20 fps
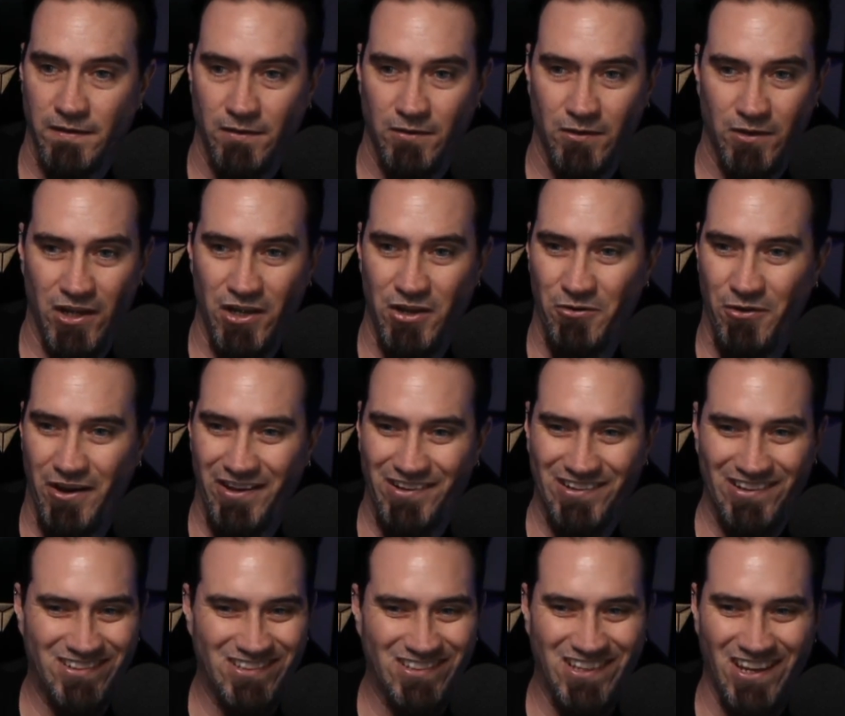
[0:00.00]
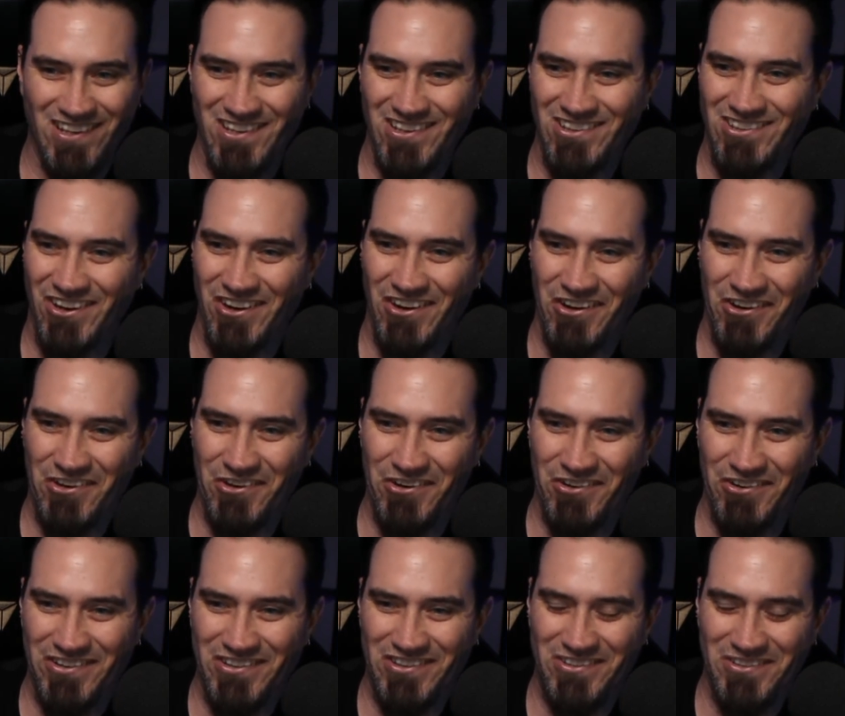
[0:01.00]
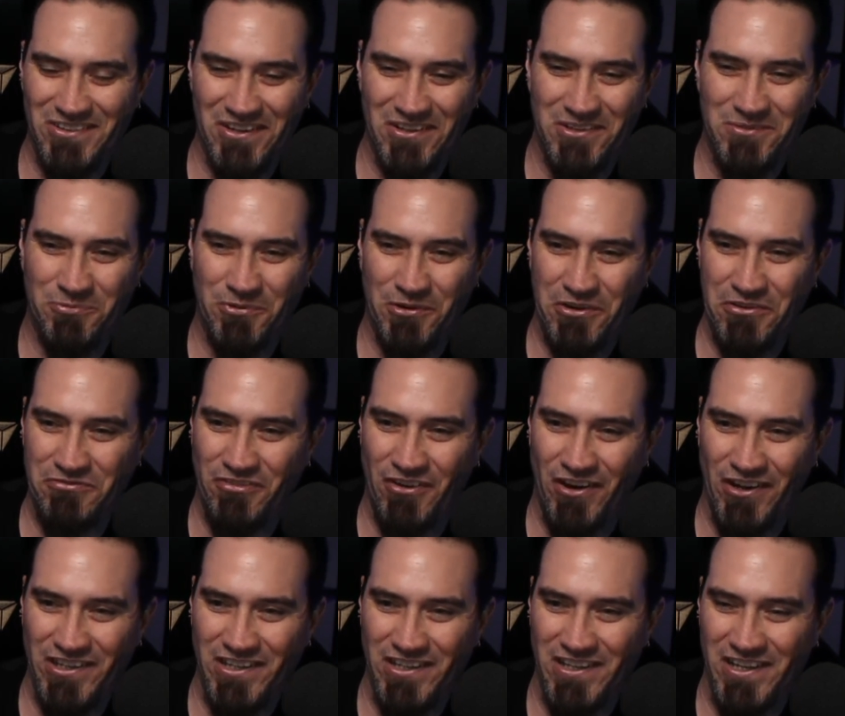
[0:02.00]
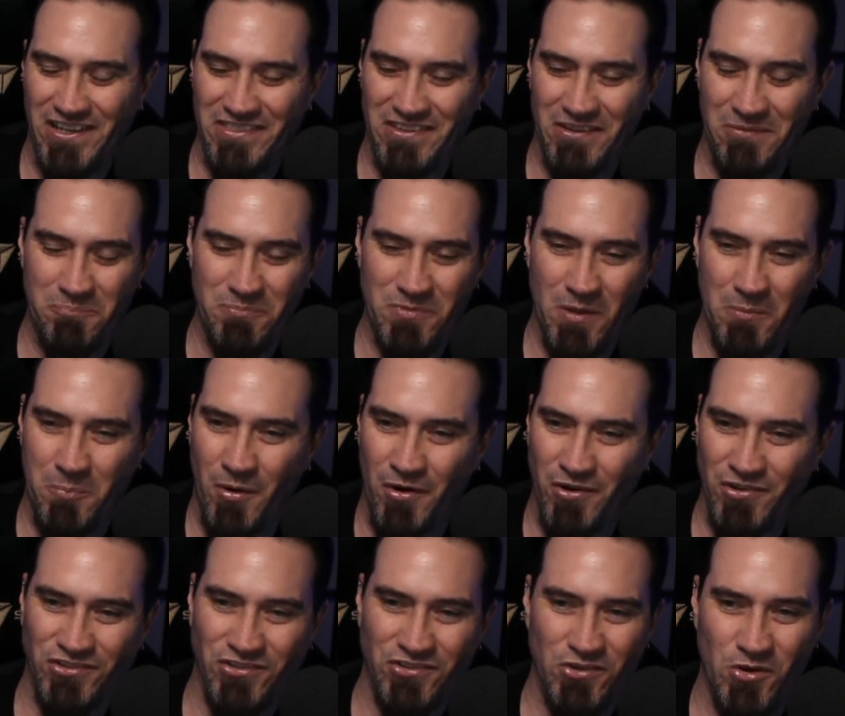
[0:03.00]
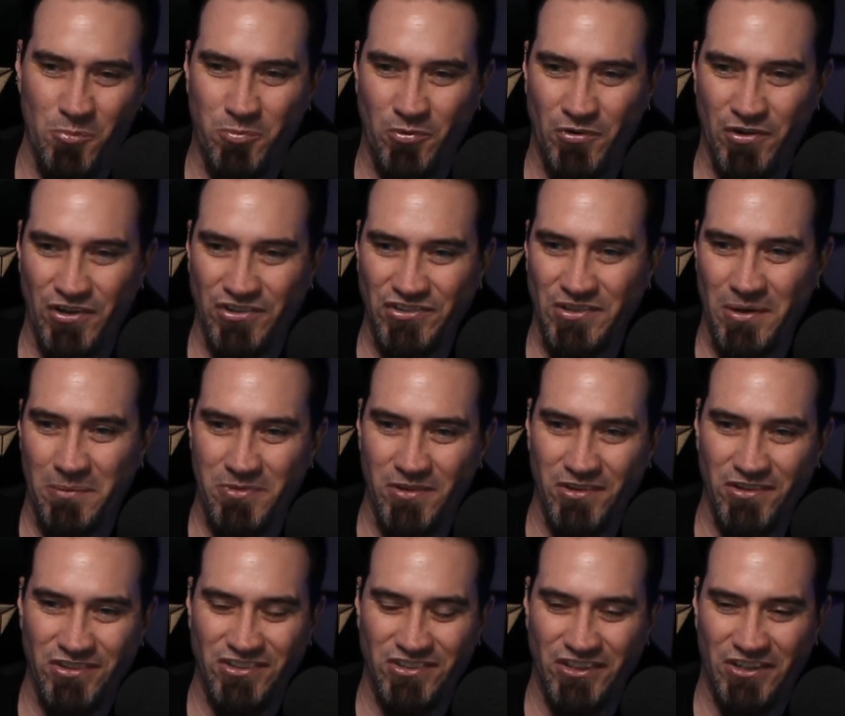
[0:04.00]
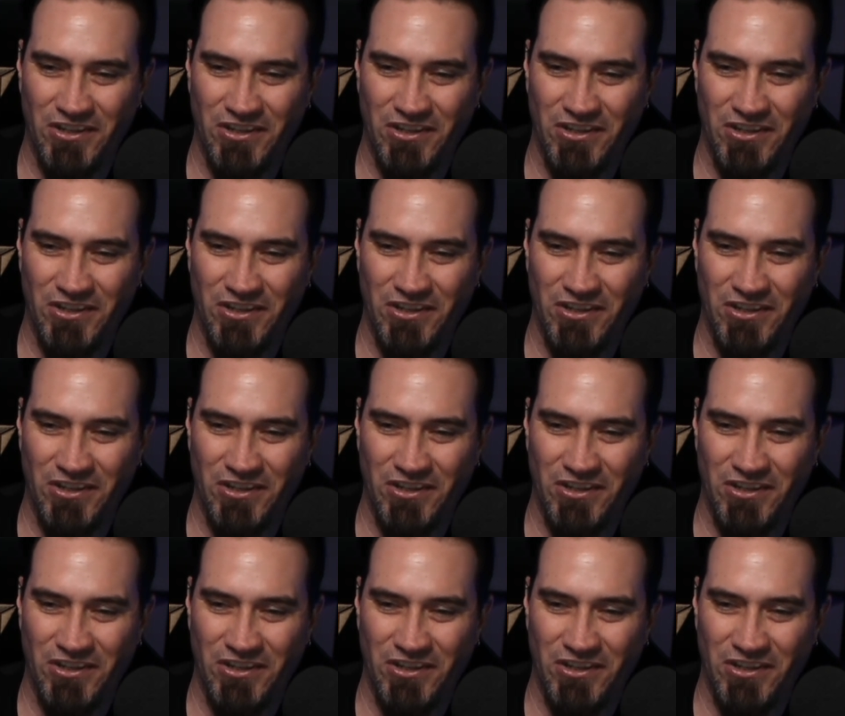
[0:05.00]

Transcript: Anyway, let's get in this article. It's pretty funny, and the person who brings up this